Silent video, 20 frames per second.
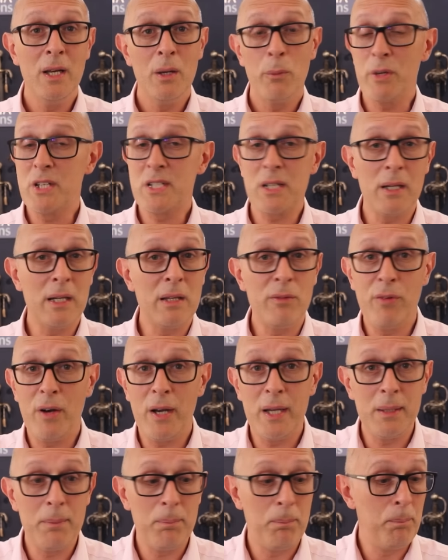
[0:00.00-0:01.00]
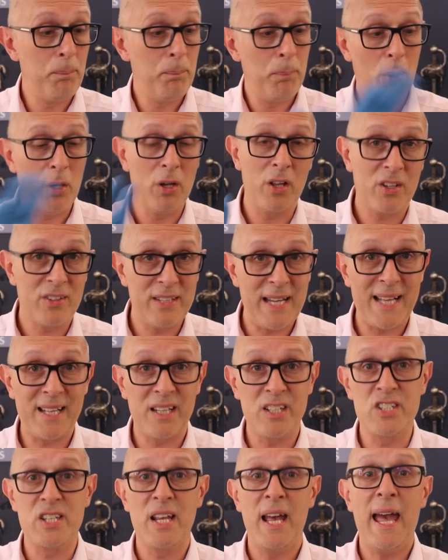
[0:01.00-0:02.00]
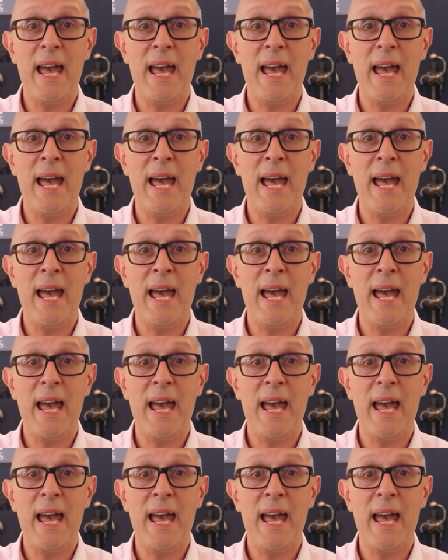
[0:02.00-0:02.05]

we suddenly find bollock daggers